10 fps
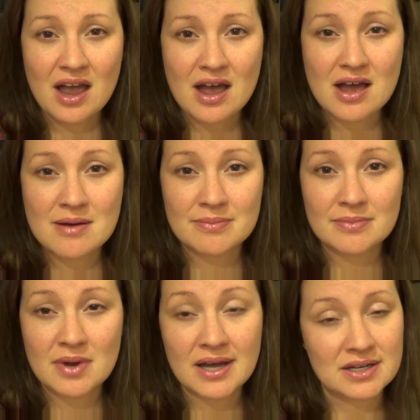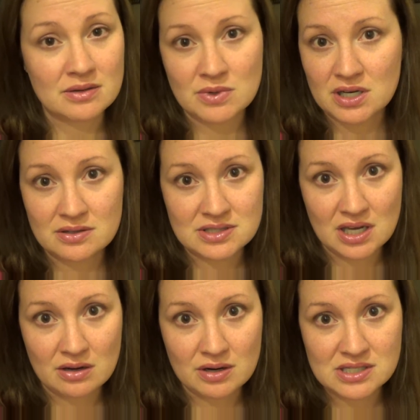um, I didn't want you to
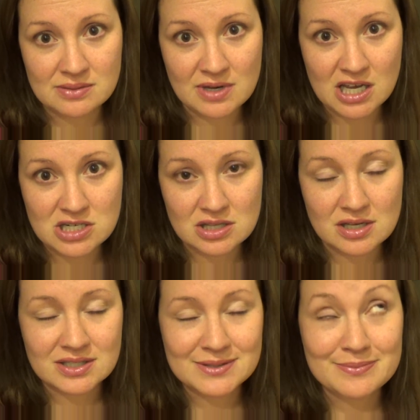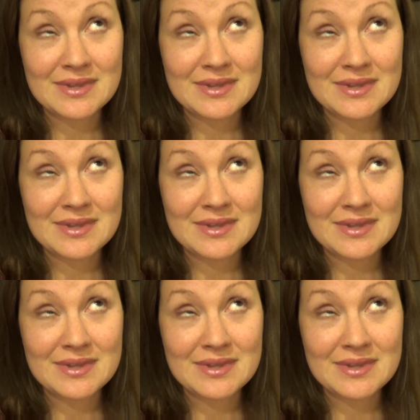see how crazy my kitchen looks.